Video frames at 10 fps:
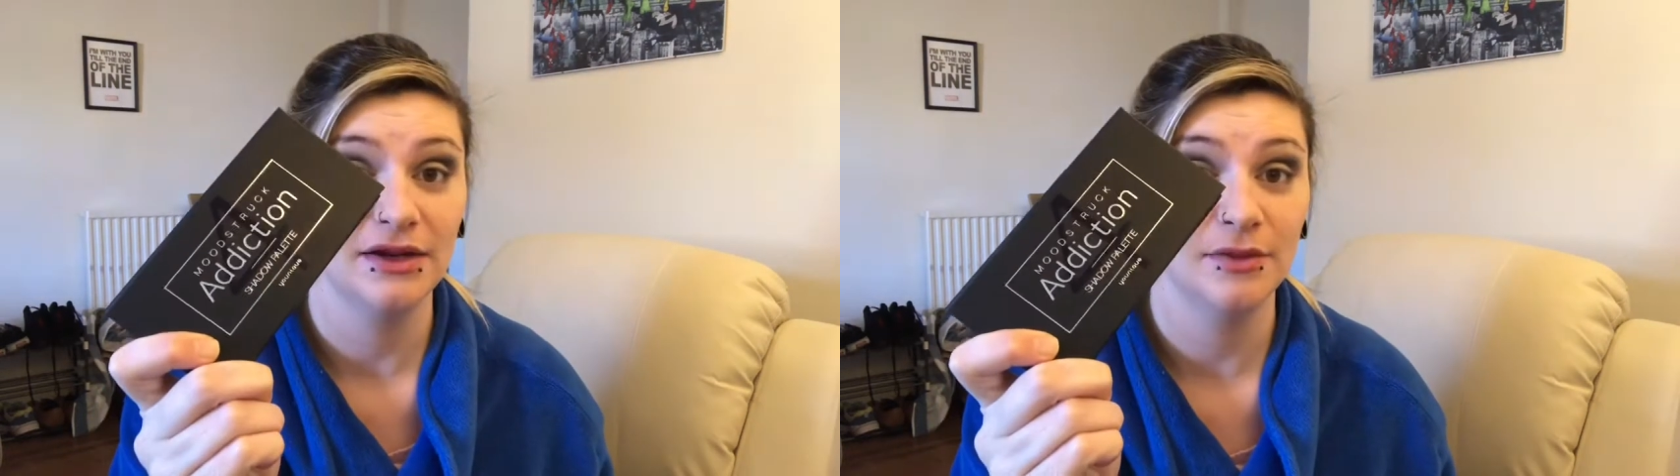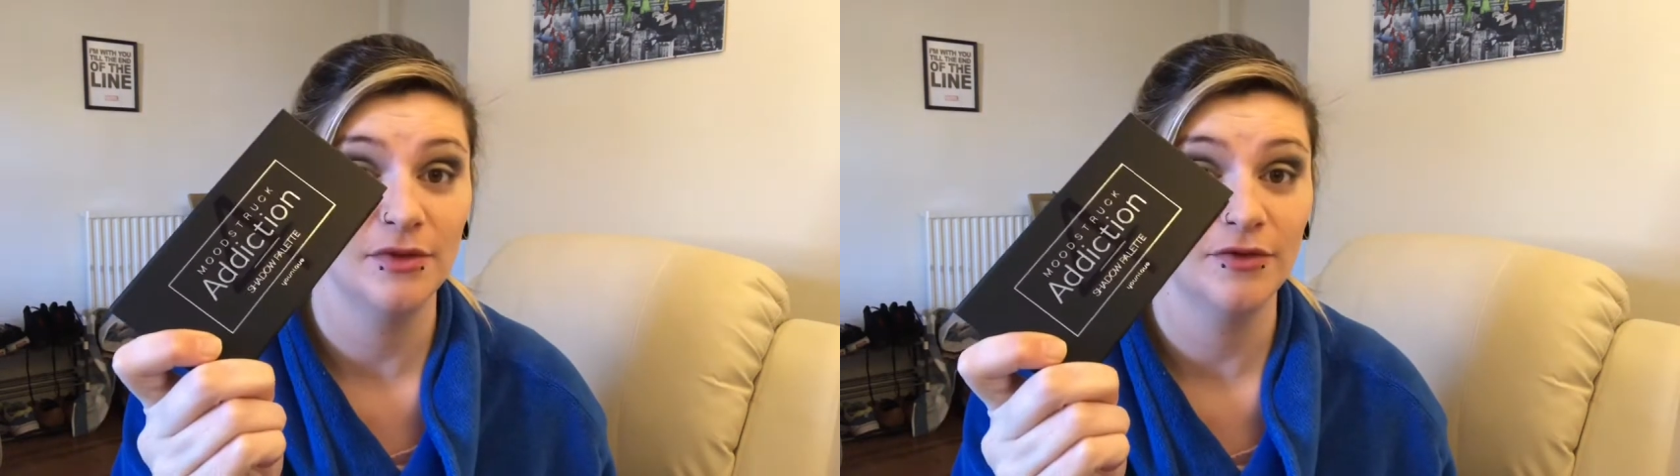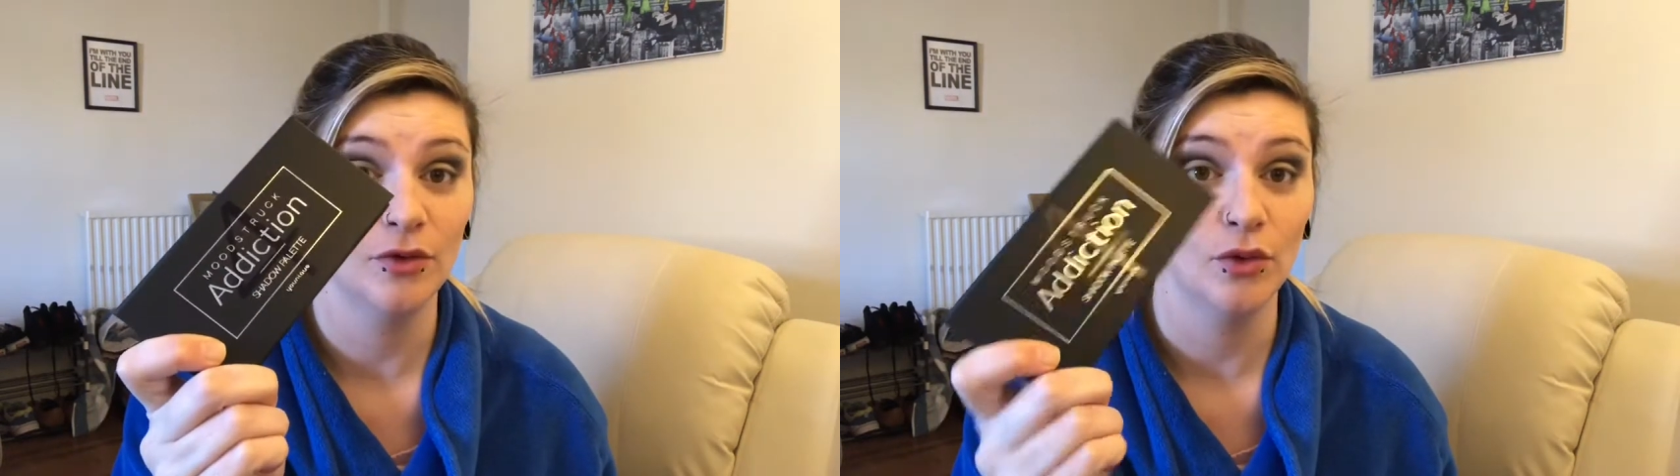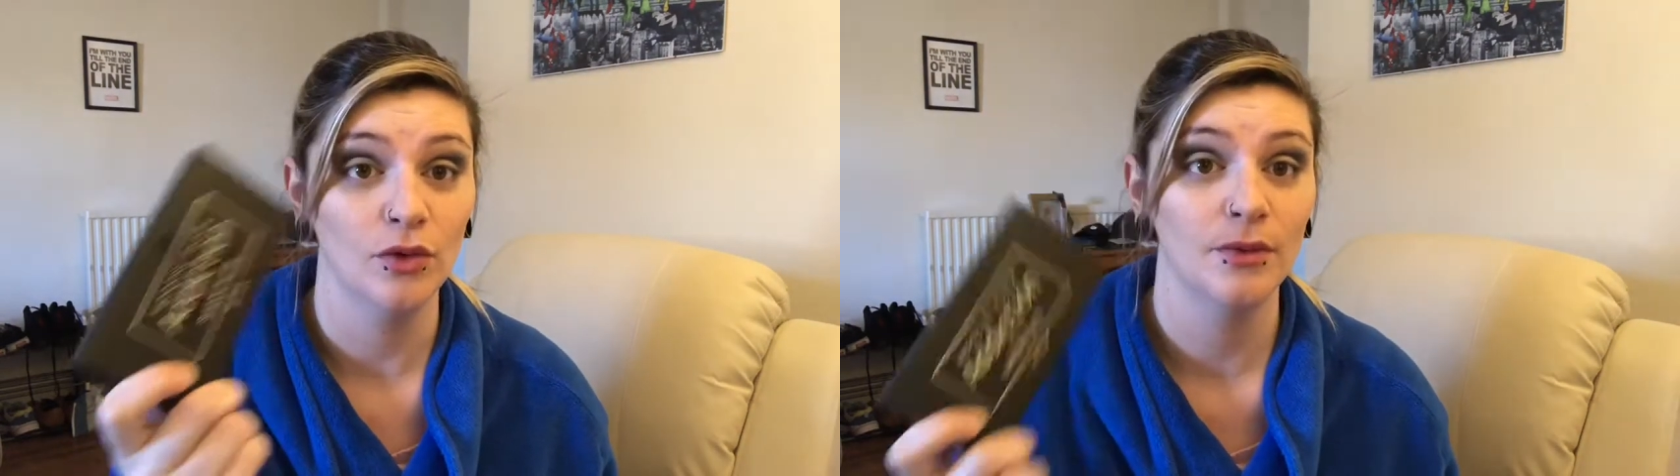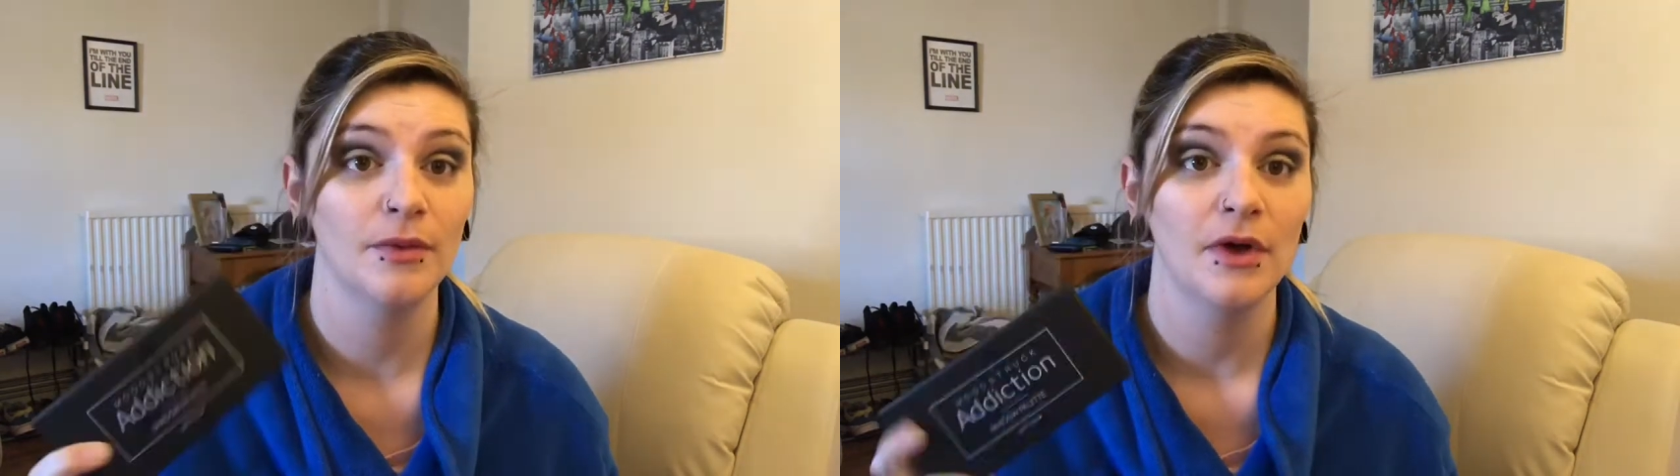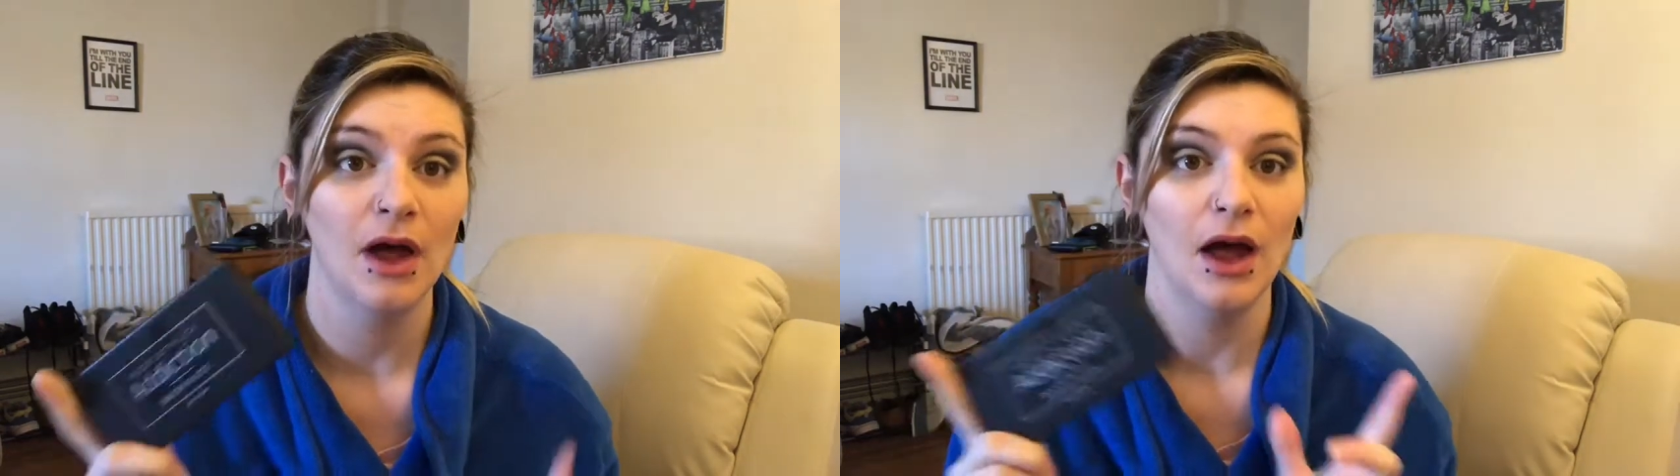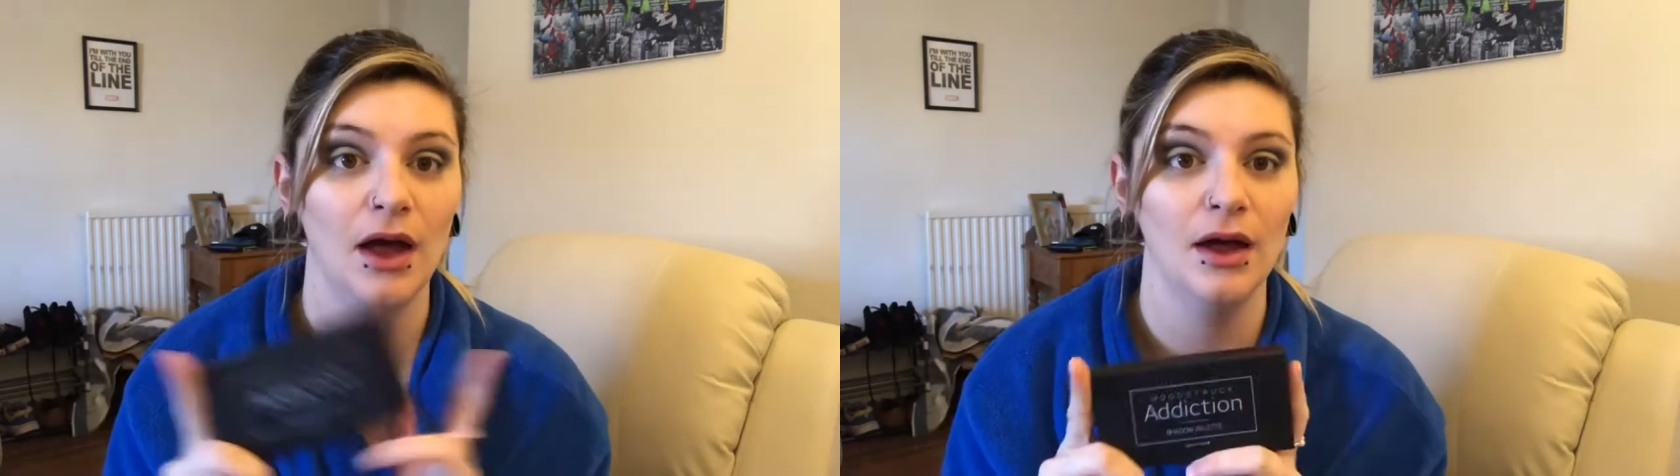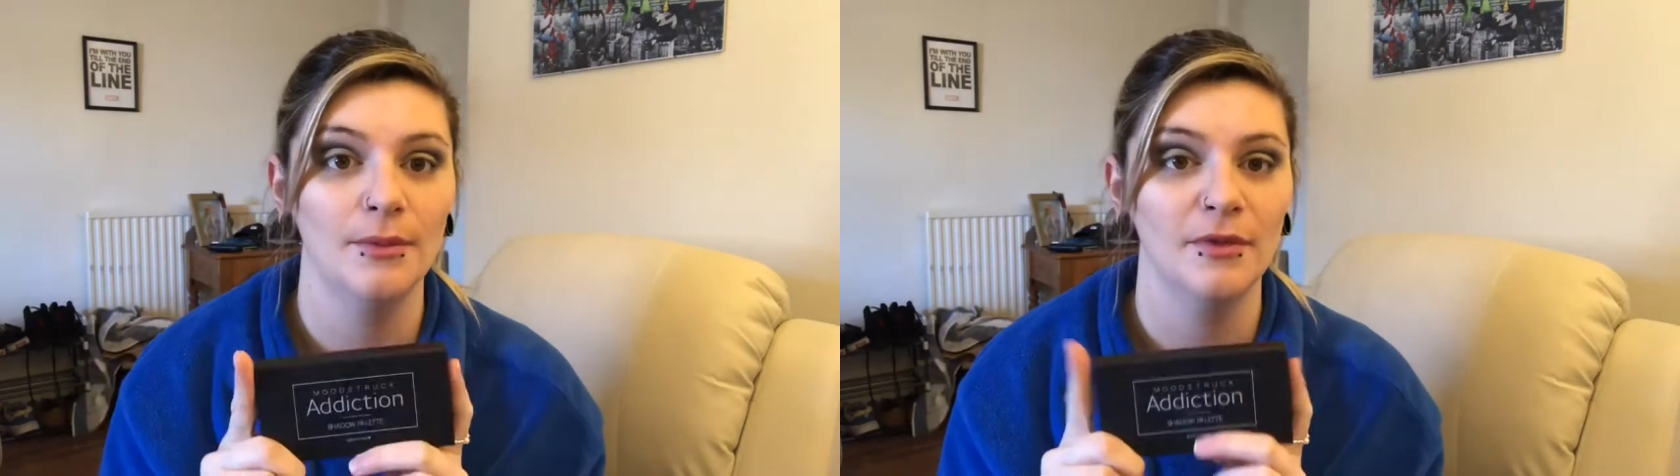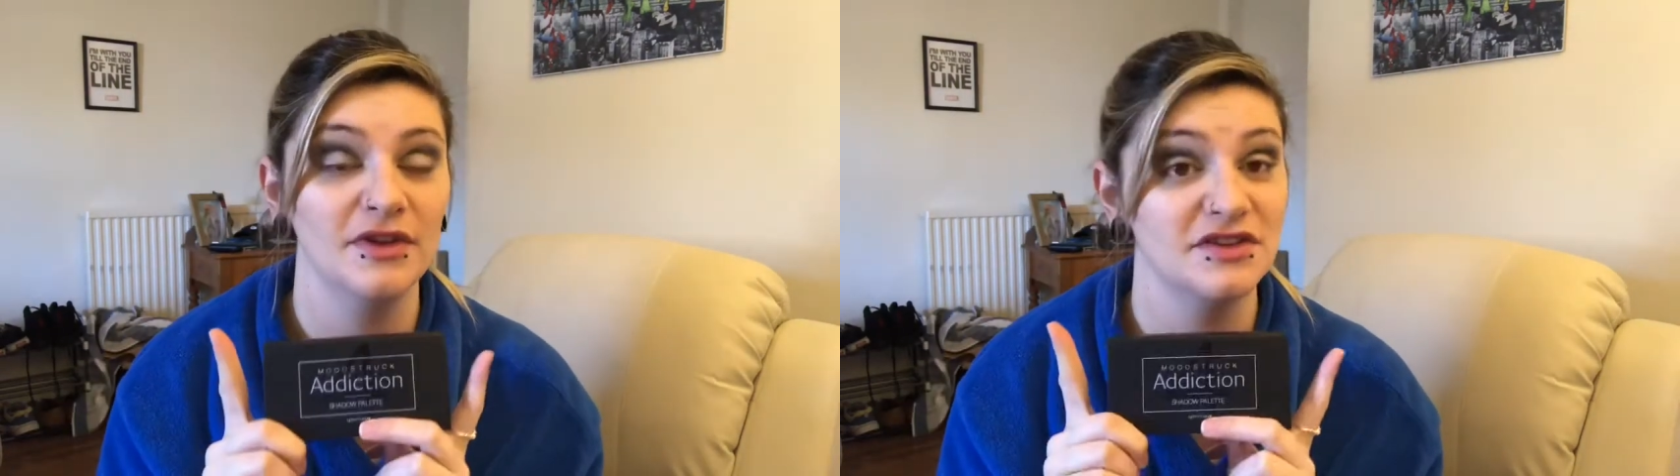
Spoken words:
number 4. There's